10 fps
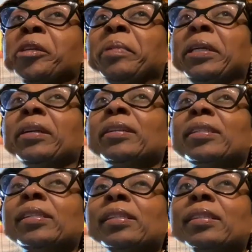
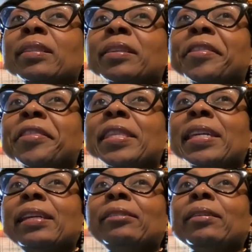Because the
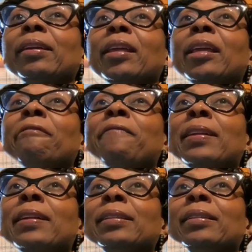thing, if I,
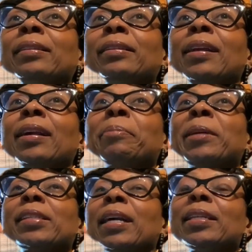
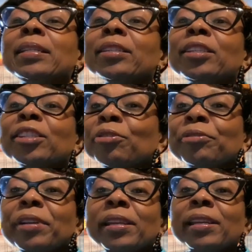because I didn't insert
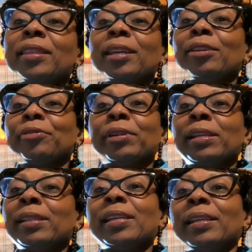anything or
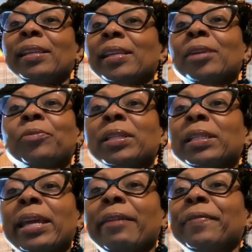anything like that, I
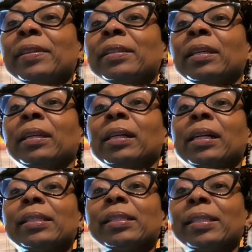wasn't having
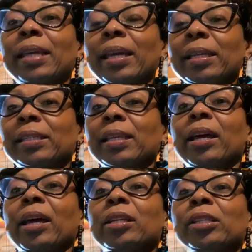sex.
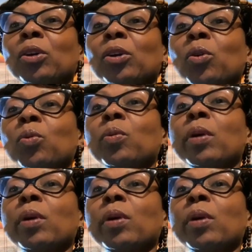So